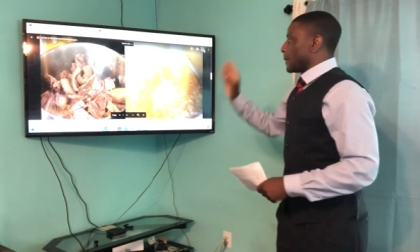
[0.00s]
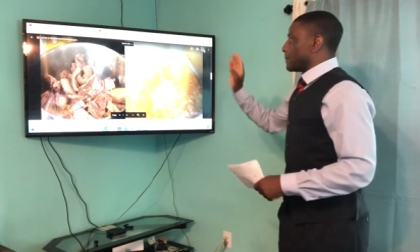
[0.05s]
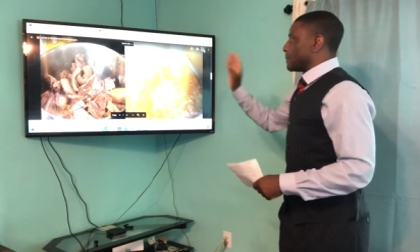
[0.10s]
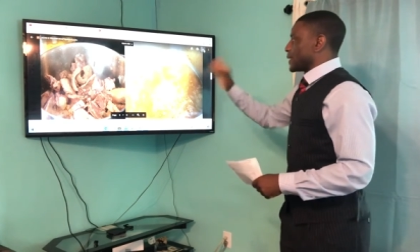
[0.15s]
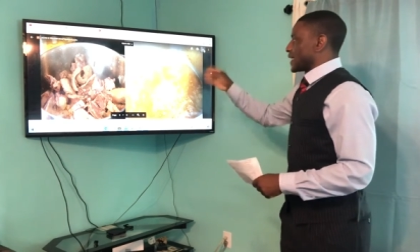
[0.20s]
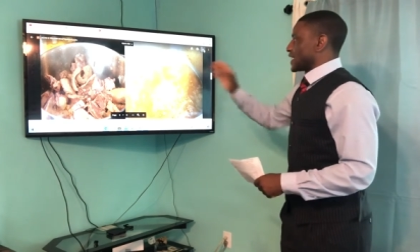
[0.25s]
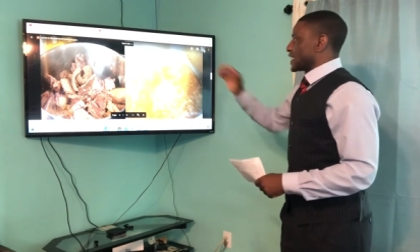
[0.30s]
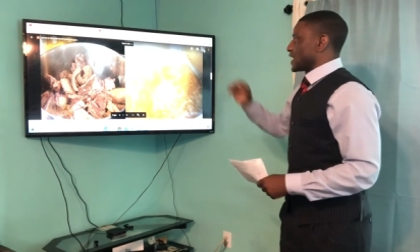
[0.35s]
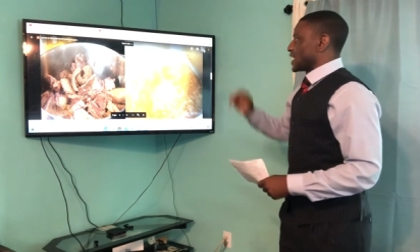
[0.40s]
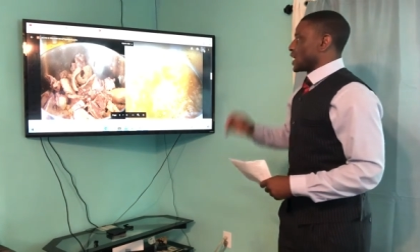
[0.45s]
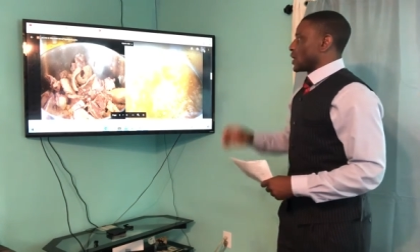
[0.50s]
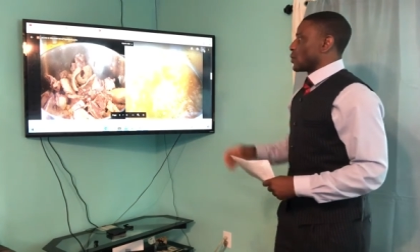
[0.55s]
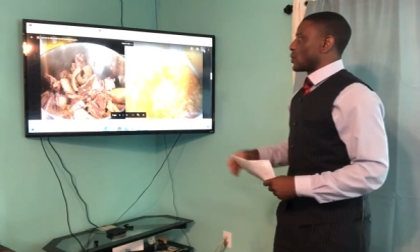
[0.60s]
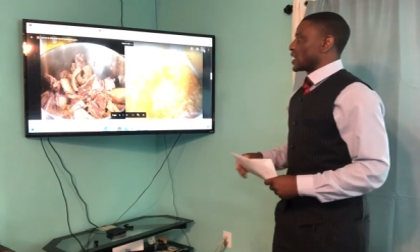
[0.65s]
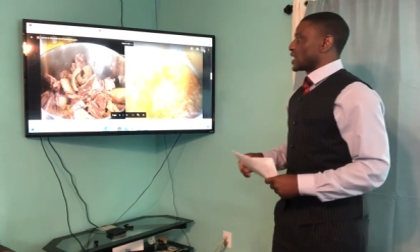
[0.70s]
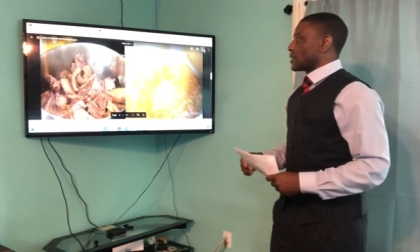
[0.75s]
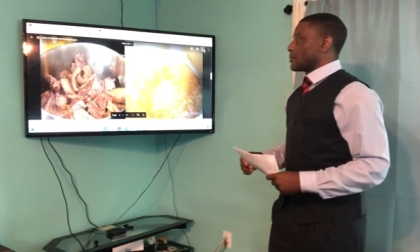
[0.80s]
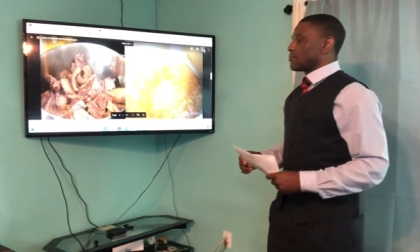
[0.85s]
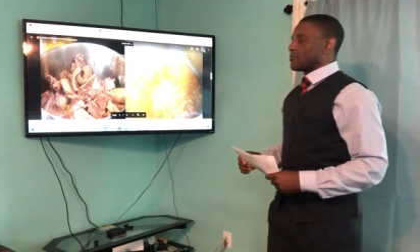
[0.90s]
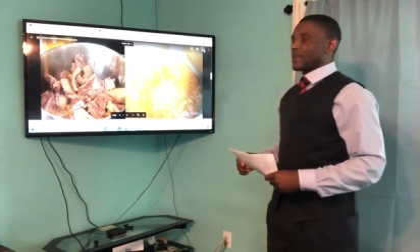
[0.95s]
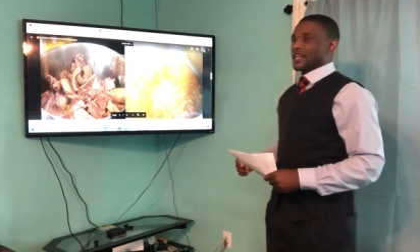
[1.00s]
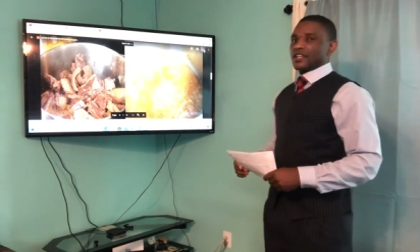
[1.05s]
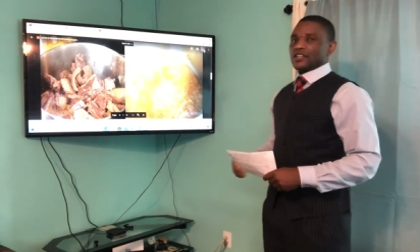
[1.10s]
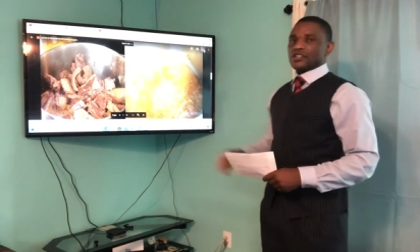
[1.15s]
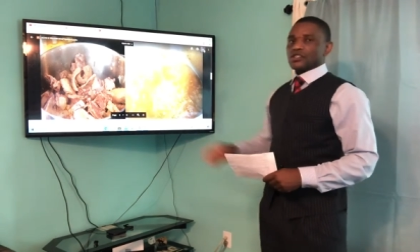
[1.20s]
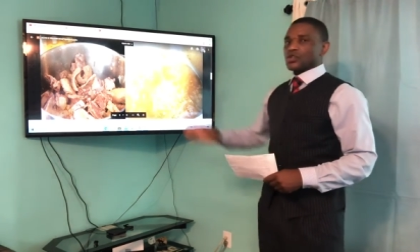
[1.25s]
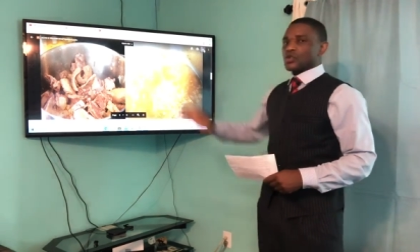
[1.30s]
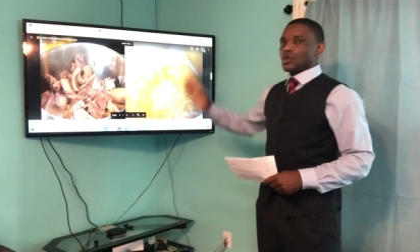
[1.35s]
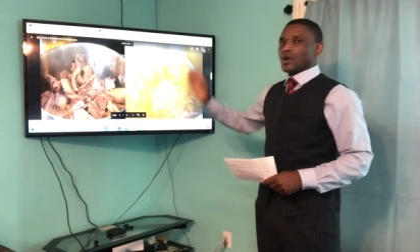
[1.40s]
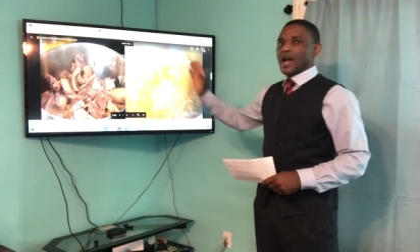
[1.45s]
Beginning with the
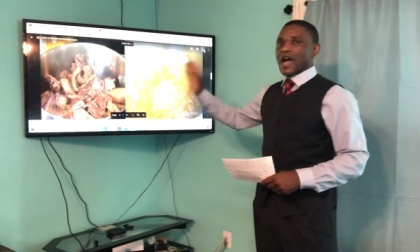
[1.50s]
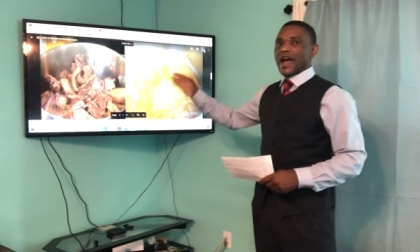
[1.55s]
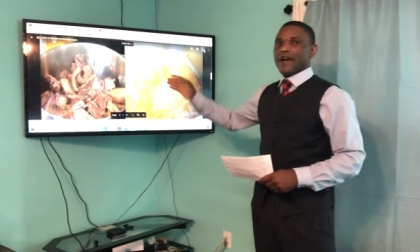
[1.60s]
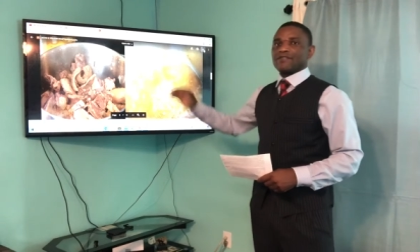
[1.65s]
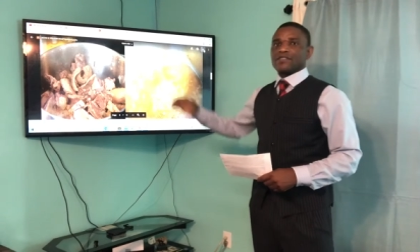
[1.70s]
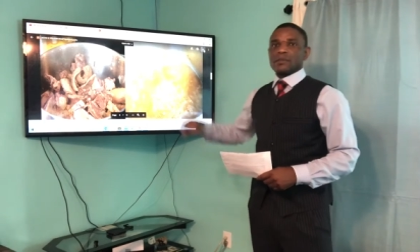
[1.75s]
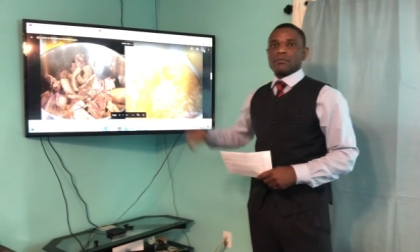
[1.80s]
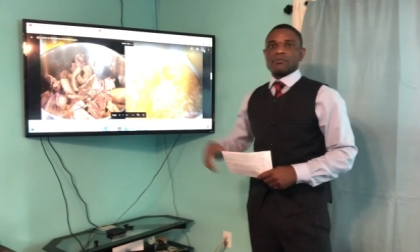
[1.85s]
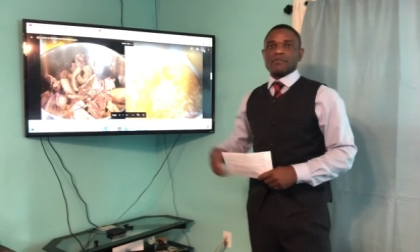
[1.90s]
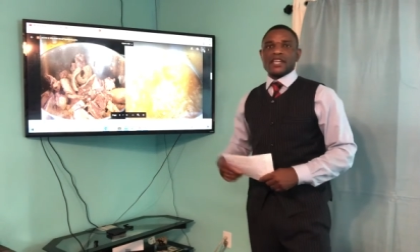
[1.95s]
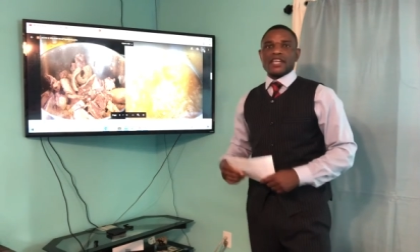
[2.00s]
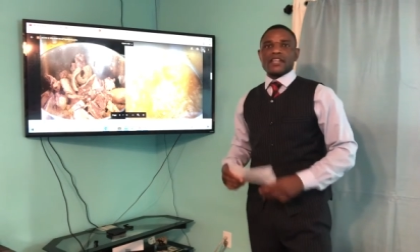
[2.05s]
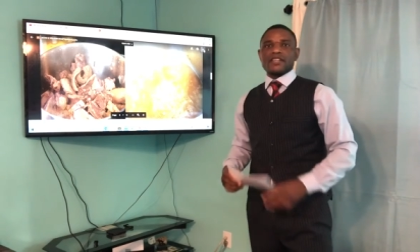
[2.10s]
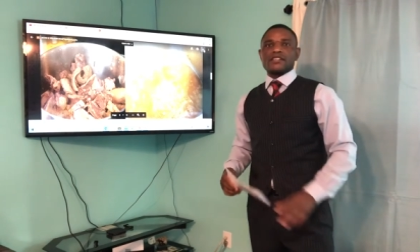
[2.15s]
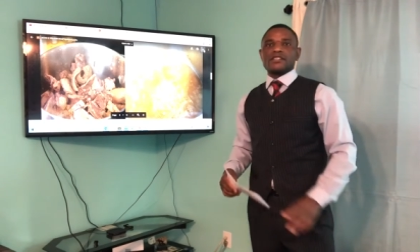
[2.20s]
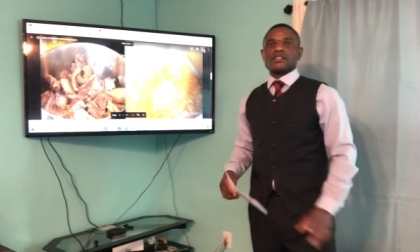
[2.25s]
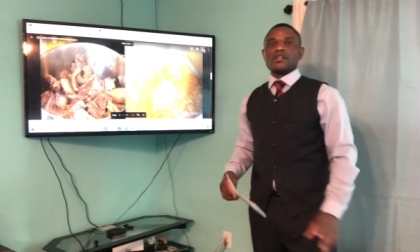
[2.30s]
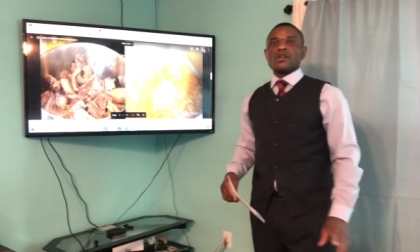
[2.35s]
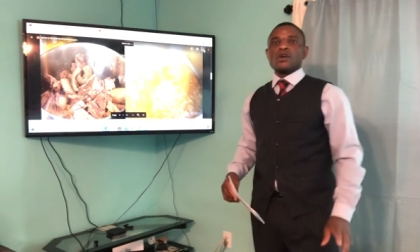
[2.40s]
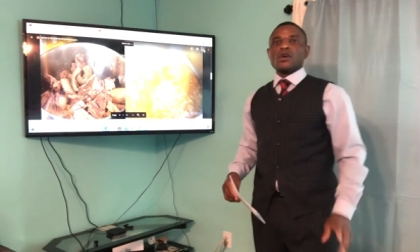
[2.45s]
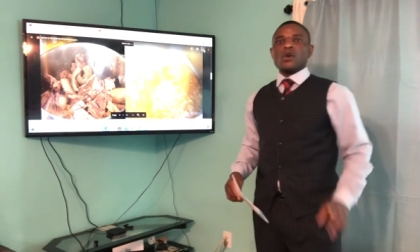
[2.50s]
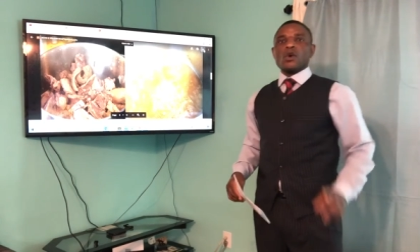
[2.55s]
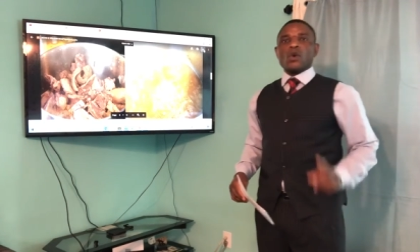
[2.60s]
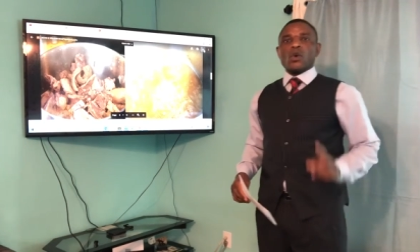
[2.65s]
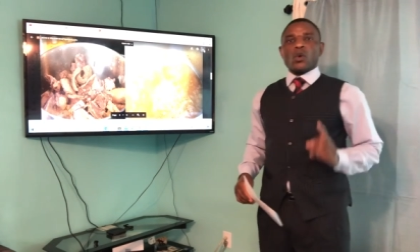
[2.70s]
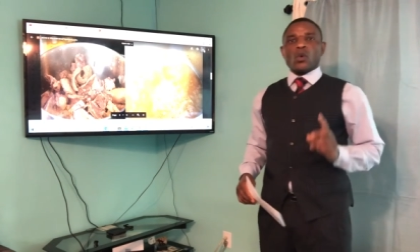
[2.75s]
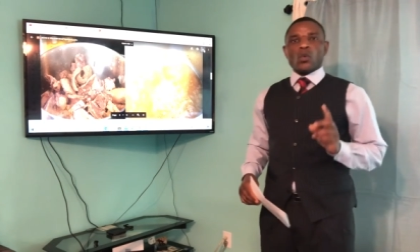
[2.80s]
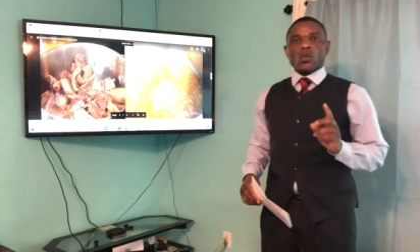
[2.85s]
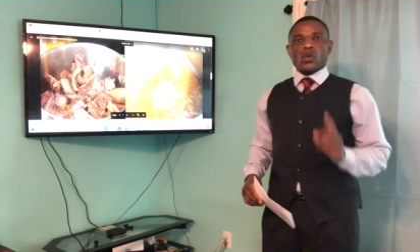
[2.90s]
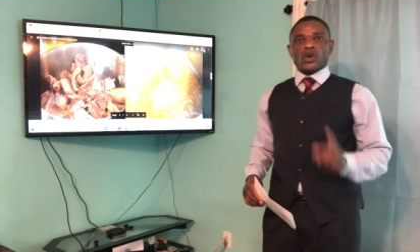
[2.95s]
meat, you have the meat
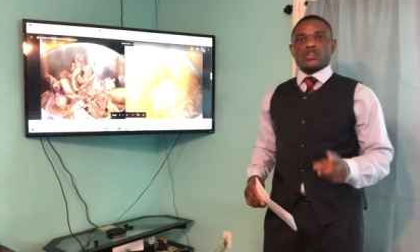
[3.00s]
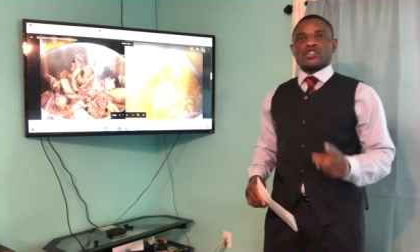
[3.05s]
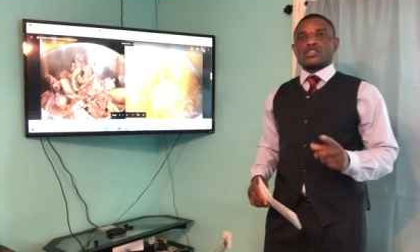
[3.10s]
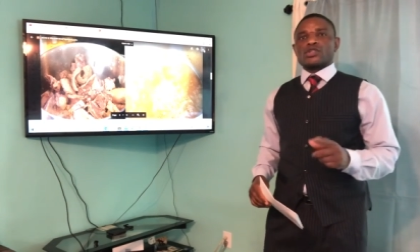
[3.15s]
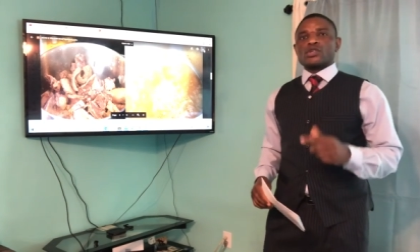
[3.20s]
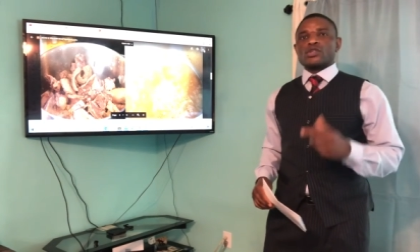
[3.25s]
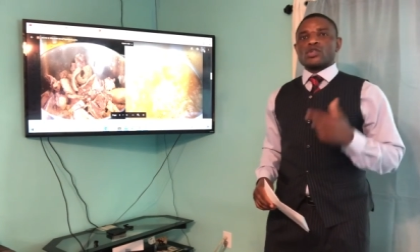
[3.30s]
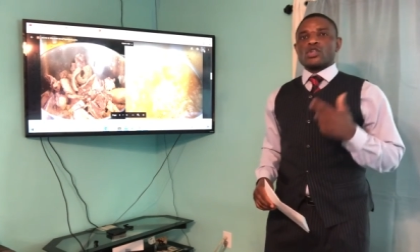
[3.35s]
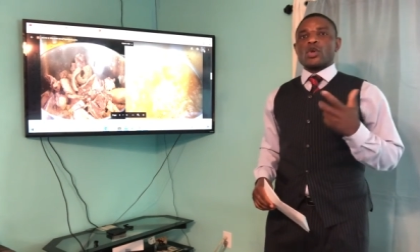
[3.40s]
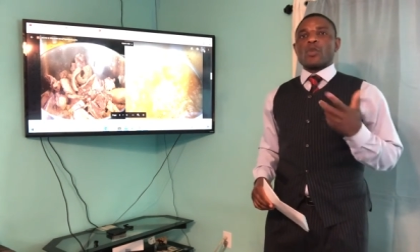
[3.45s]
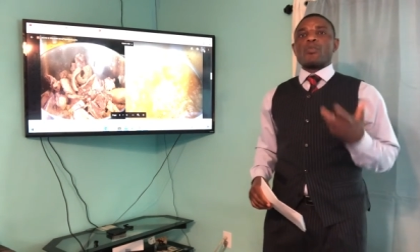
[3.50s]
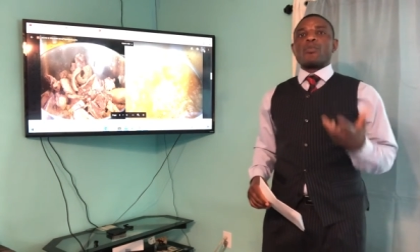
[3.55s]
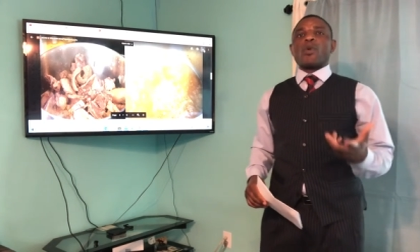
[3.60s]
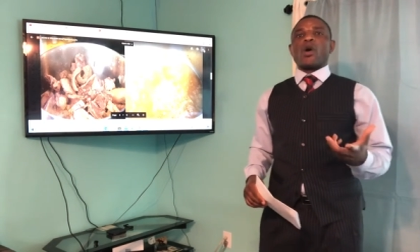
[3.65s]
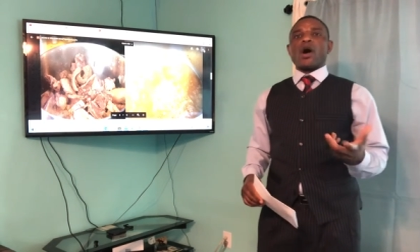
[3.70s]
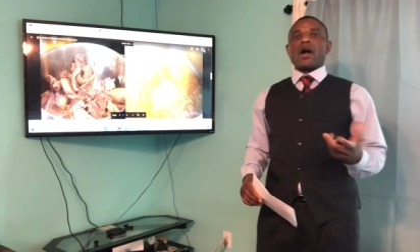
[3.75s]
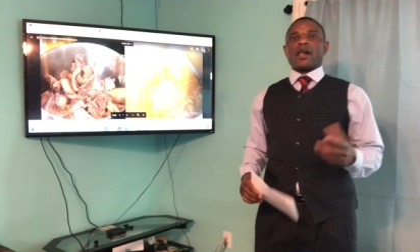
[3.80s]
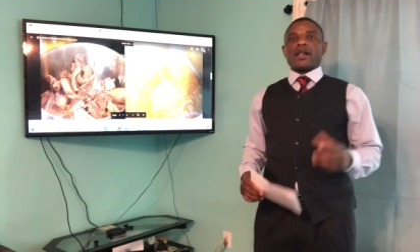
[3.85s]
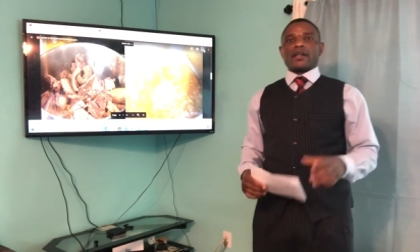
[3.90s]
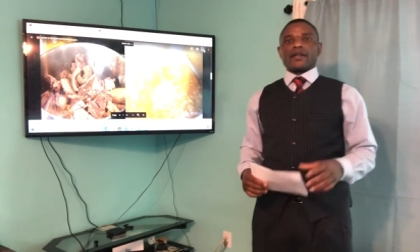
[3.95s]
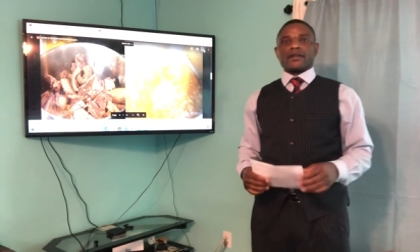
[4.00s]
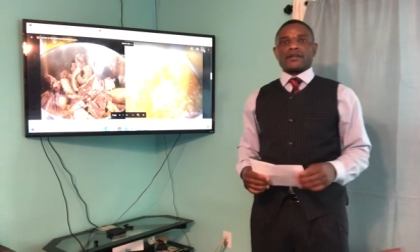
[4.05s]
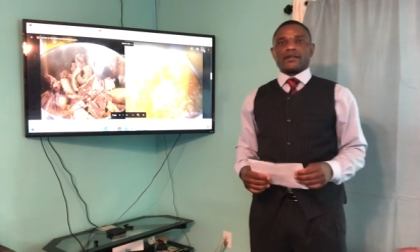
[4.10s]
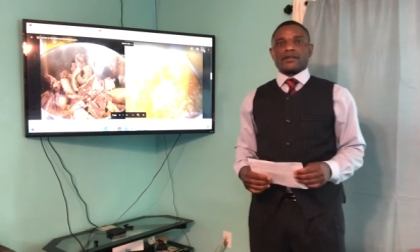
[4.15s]
which you boil.